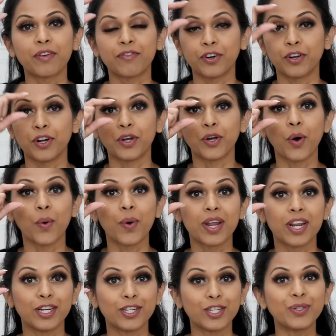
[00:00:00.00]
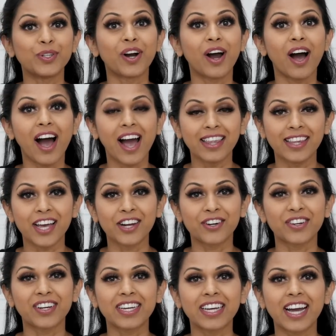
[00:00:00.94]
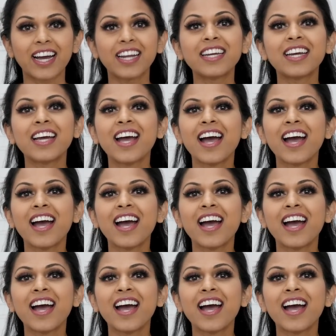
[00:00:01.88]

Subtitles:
if you're gonna go in and do your eyeliner again.